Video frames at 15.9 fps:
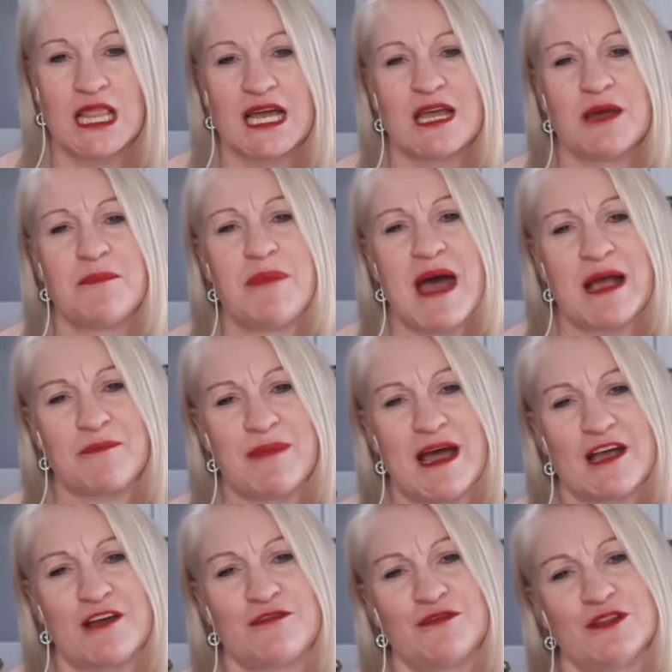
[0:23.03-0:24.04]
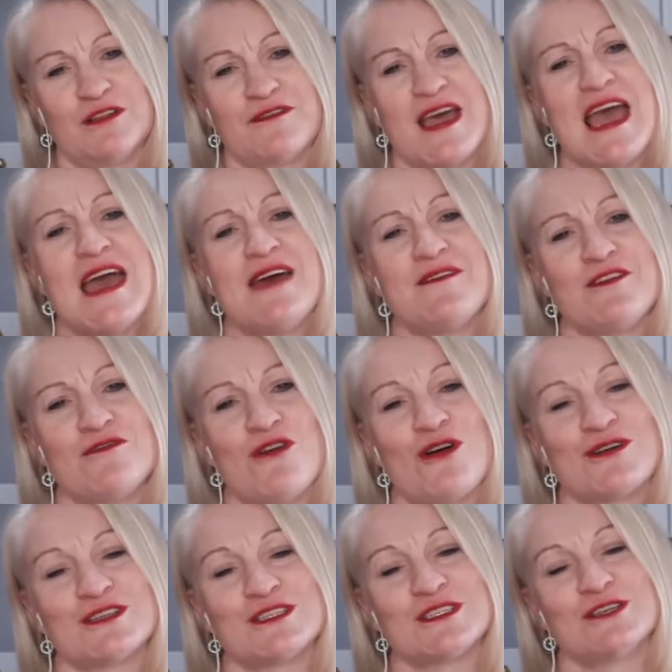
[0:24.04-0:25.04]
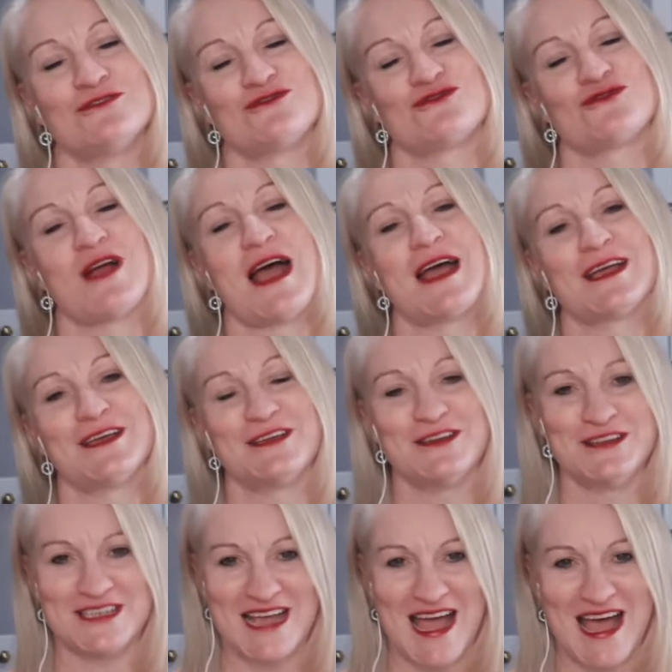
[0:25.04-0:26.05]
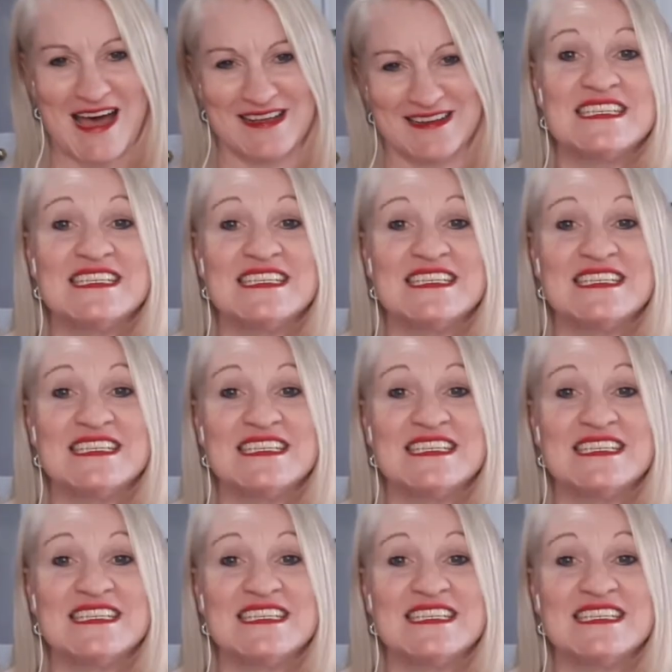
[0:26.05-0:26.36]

like a backpack full of heavy rocks dragging you down.